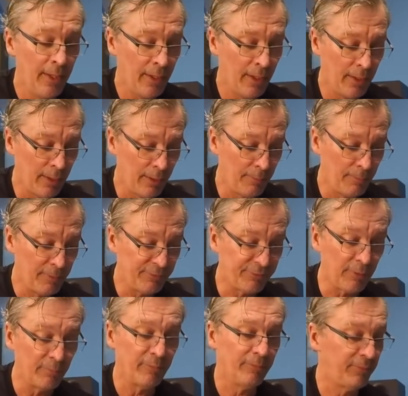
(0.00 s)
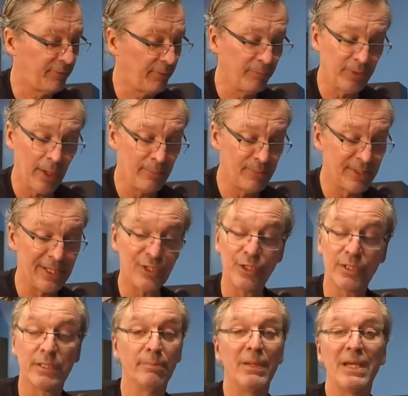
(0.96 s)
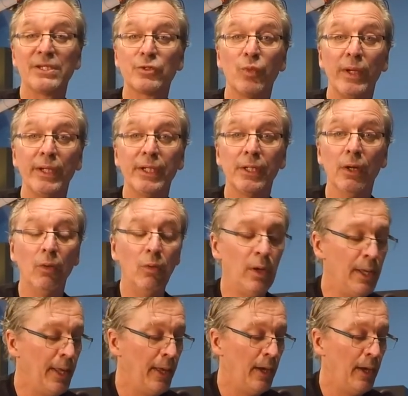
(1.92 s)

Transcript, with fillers: And sometimes that's just the best way to go